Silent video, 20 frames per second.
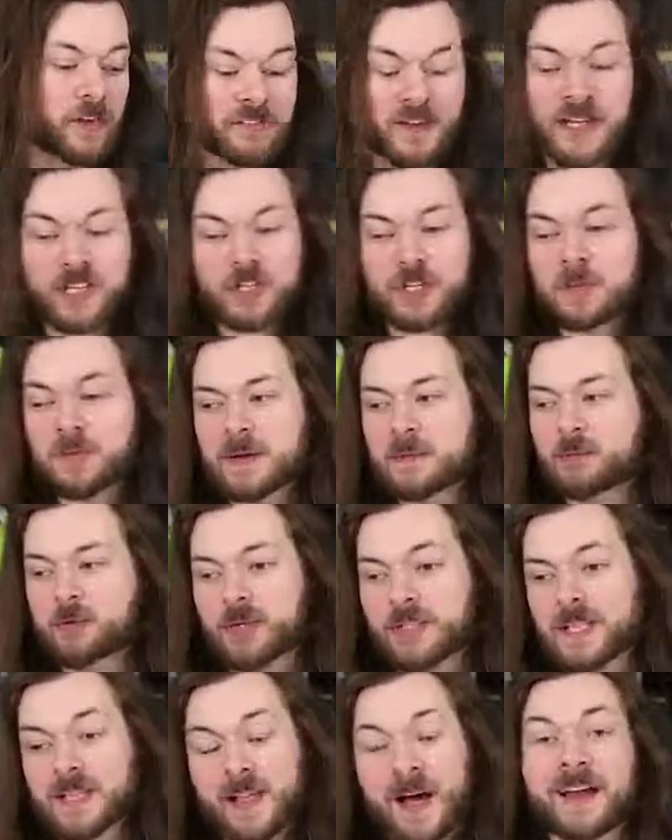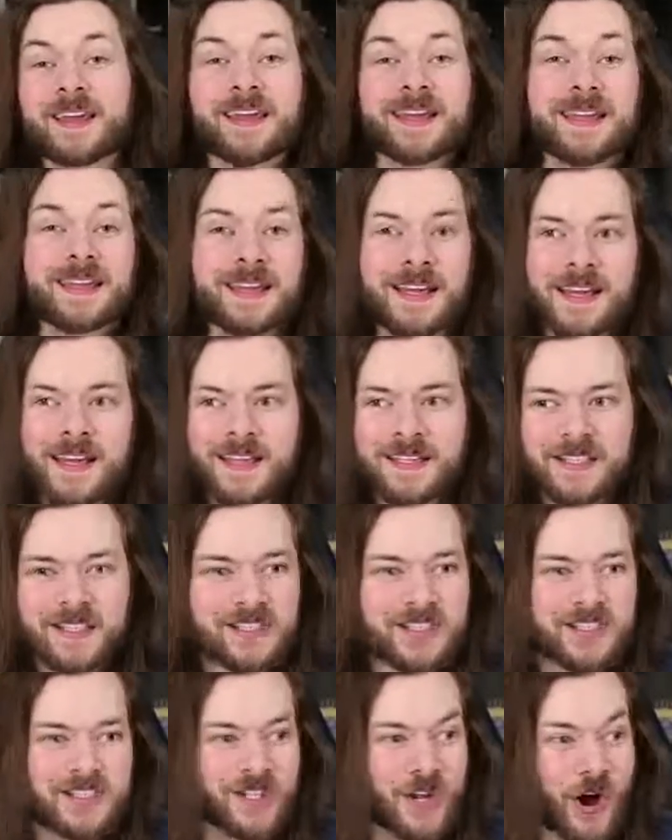I've actually been pretty lucky
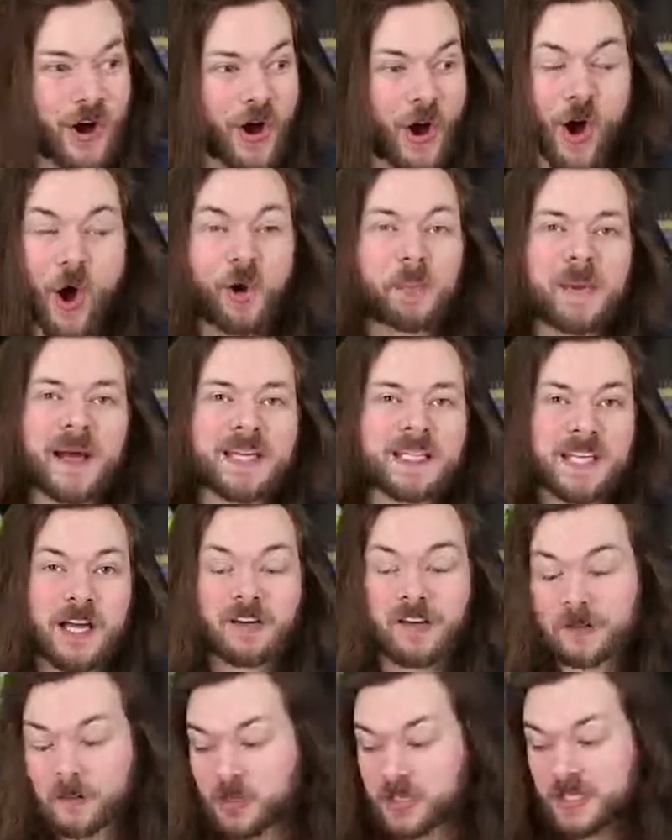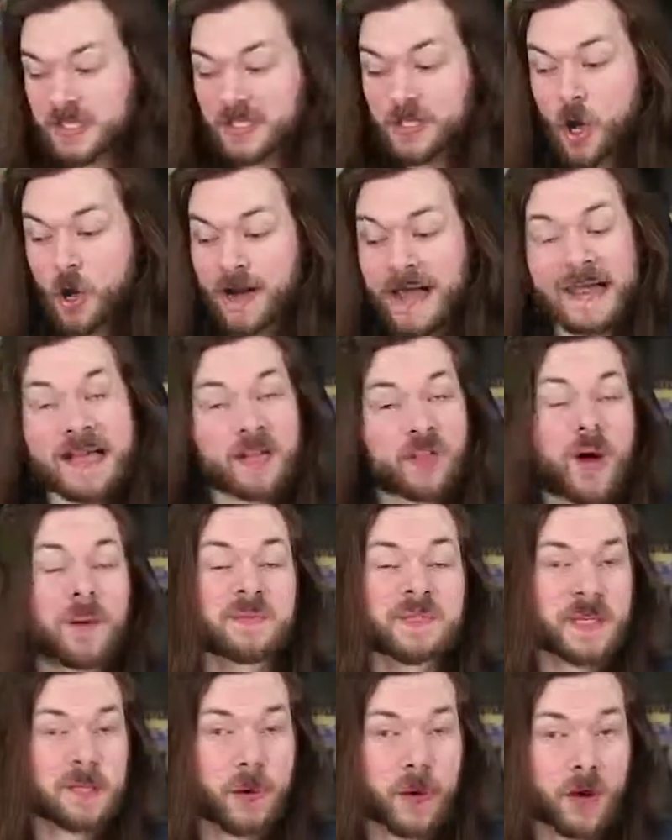to just not hurt myself. I'm usually not a clumsy